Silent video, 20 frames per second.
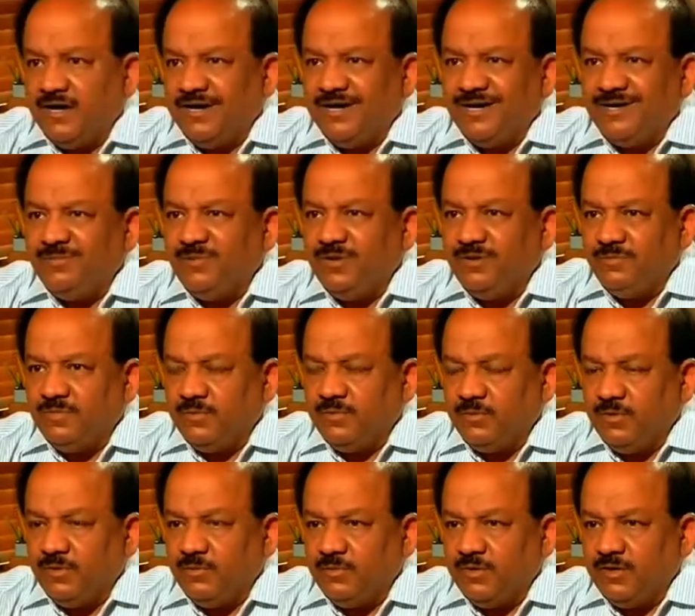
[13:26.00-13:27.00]
100
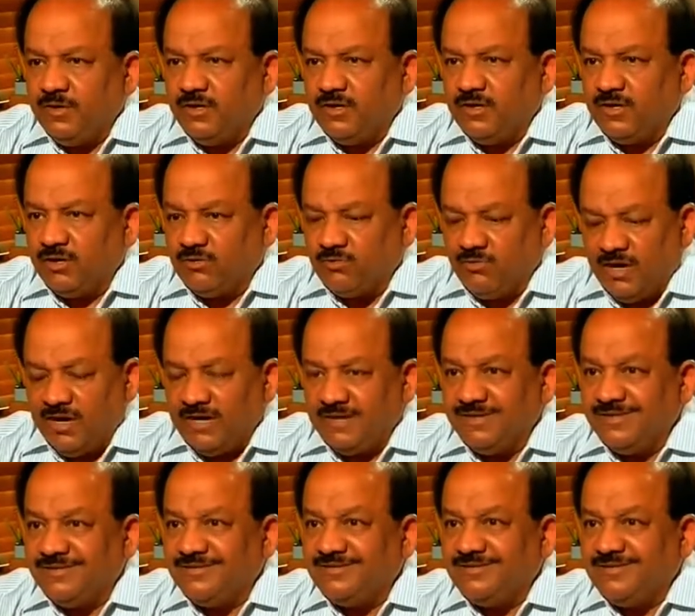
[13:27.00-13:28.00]
people people
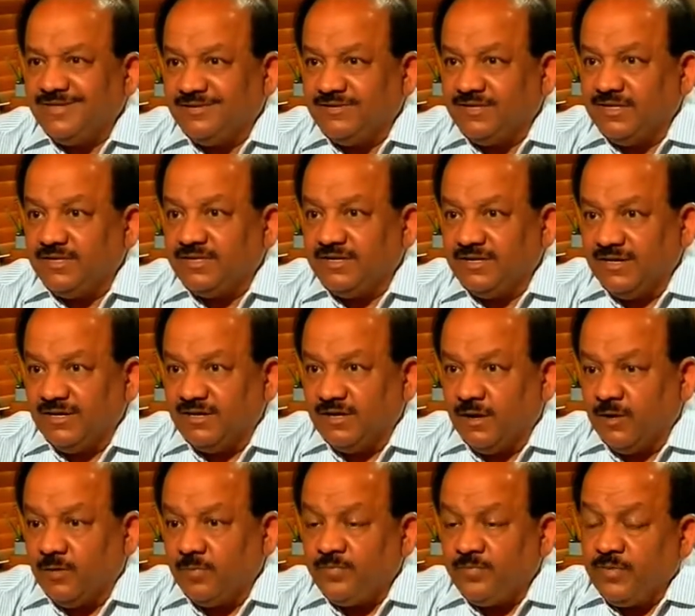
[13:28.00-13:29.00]
required this testing till
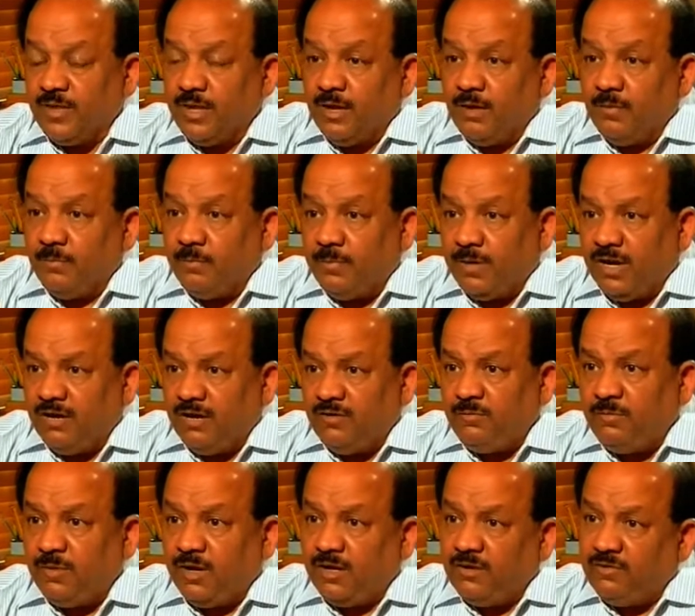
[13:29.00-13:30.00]
now. But there are 10 but,
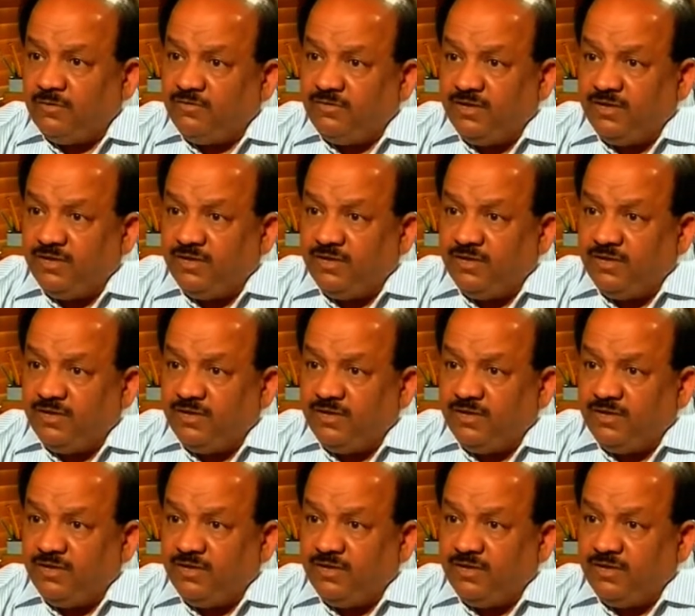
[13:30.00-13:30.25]
more labs